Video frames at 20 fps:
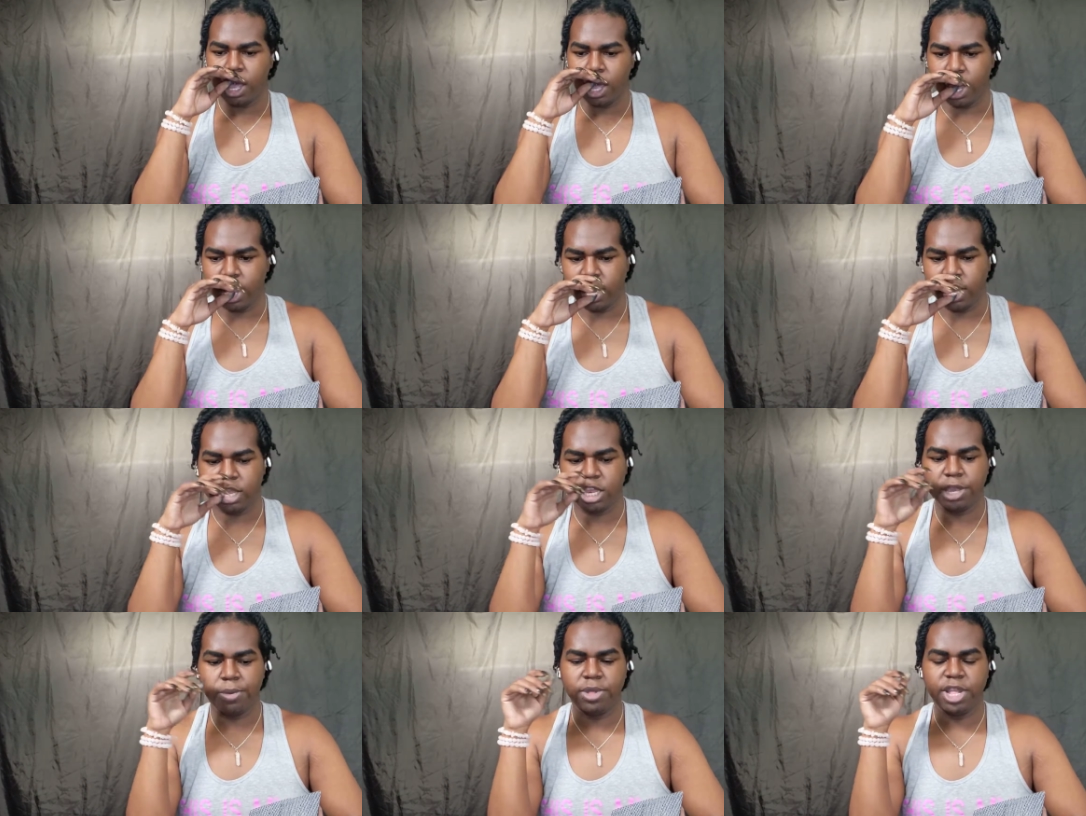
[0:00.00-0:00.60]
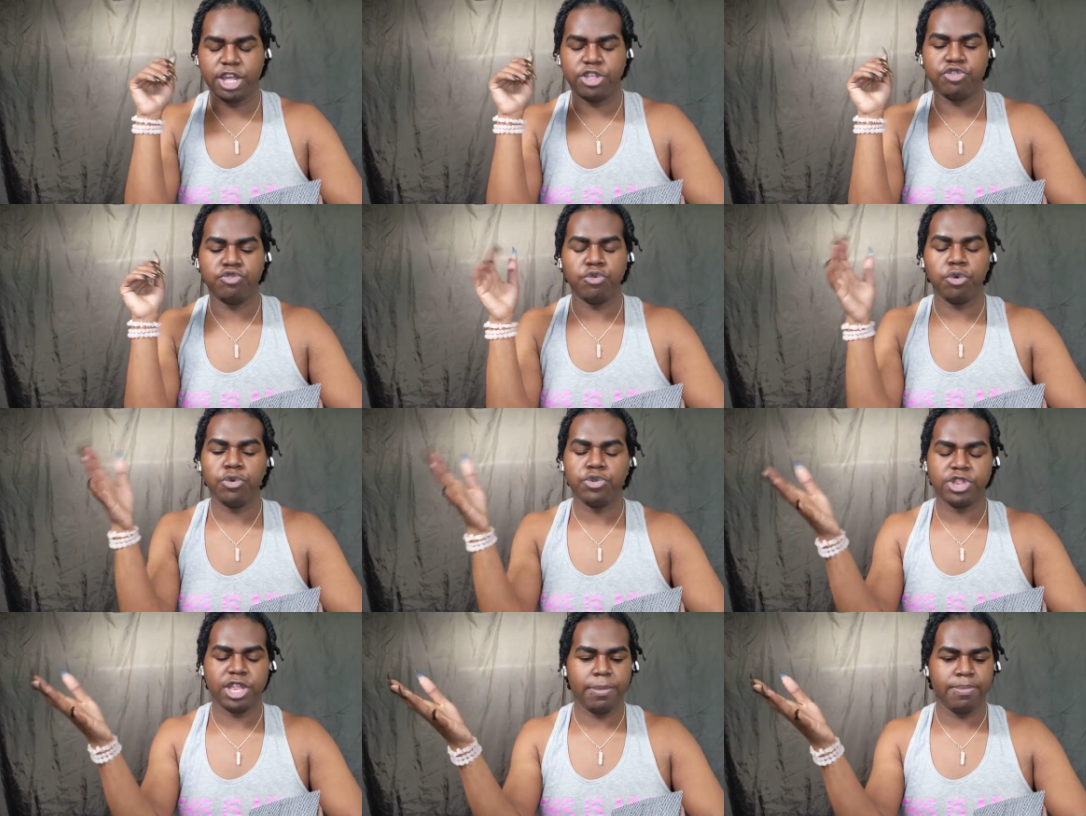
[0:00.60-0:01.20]
and then someone like
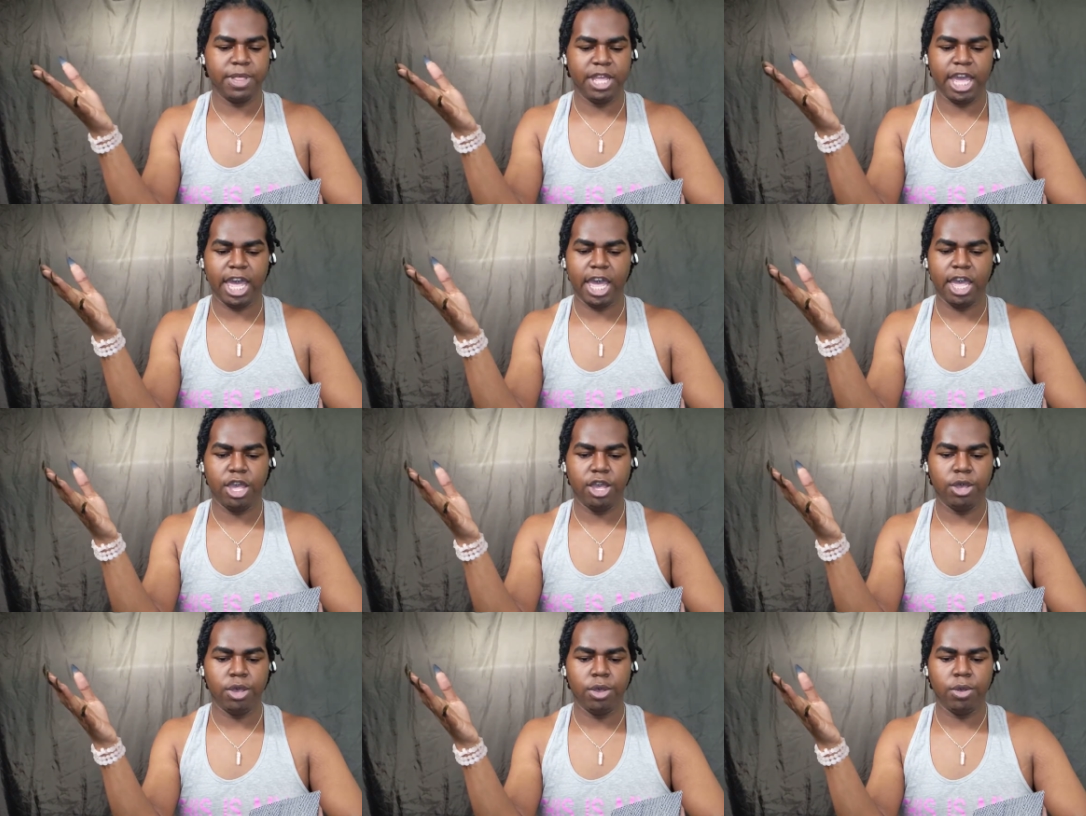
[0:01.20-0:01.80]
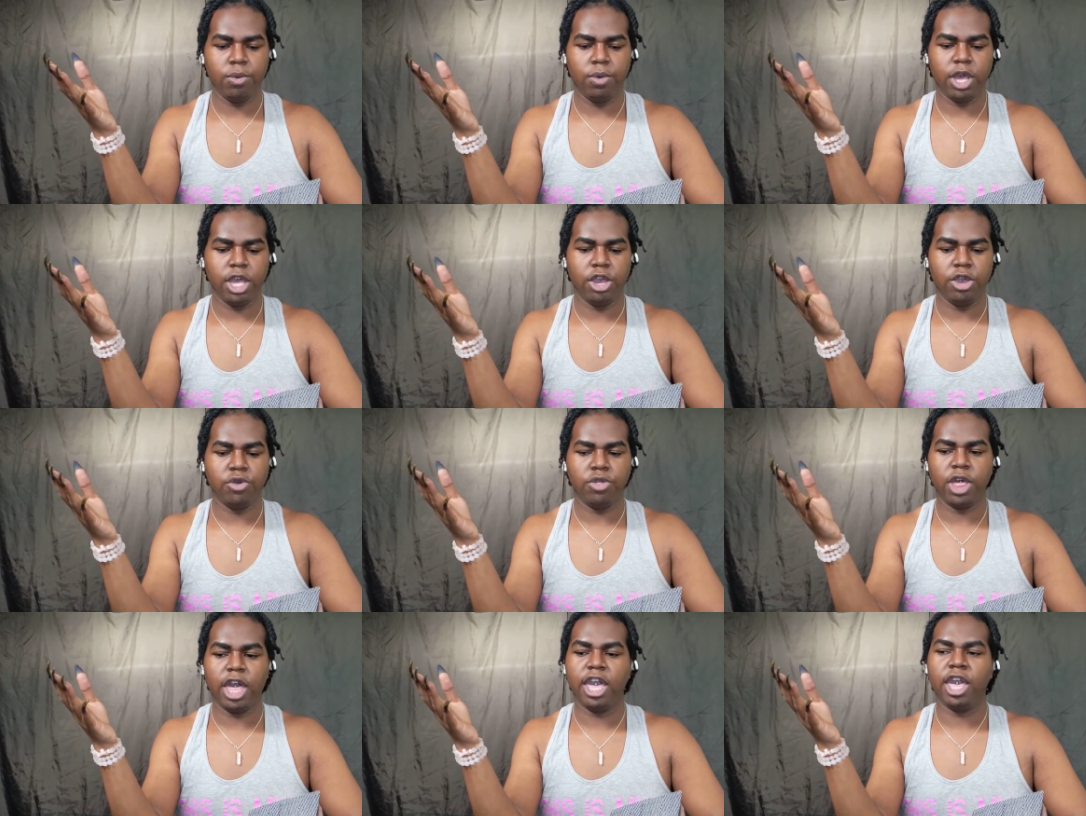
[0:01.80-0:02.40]
throws something at you and
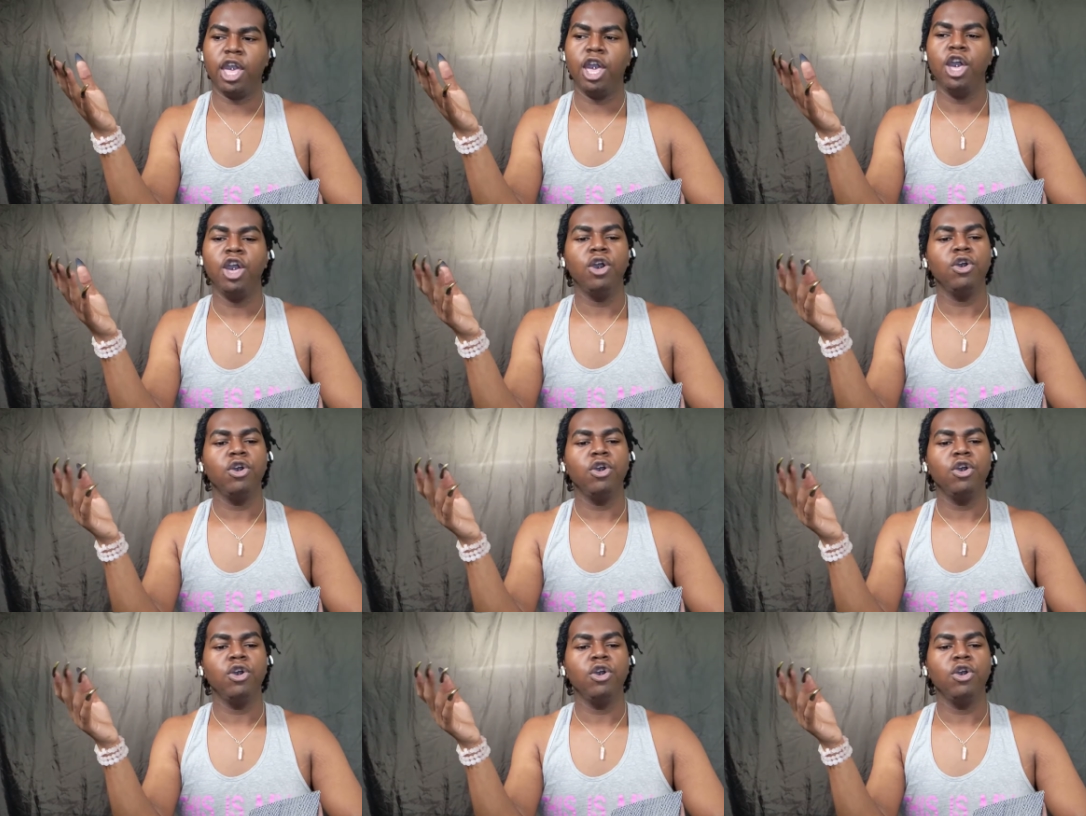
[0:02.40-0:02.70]
you're like